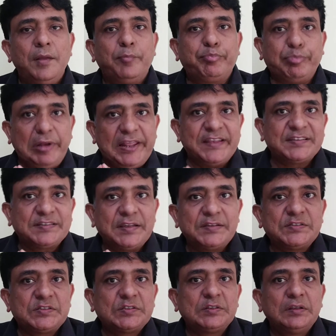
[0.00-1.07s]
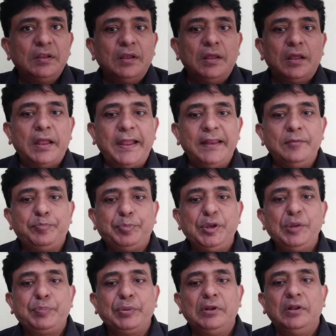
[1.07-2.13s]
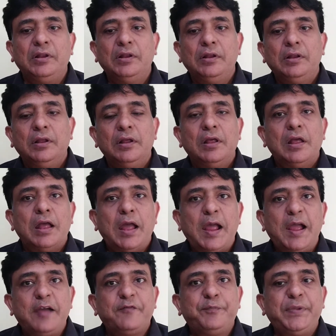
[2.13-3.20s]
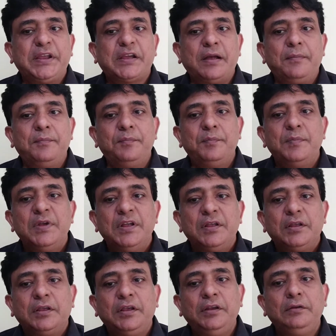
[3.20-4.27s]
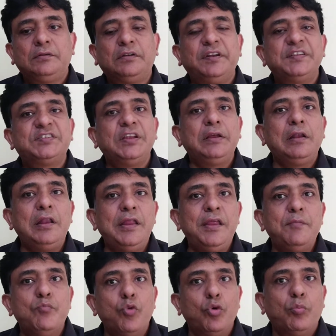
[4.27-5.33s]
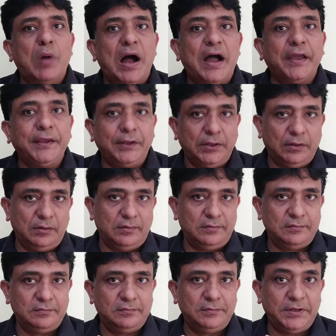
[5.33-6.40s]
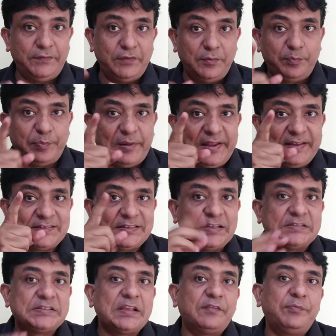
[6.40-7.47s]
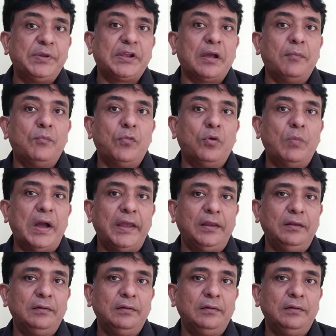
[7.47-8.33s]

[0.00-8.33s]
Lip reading: Places and people have become increasingly mobile. Even places have become mobile.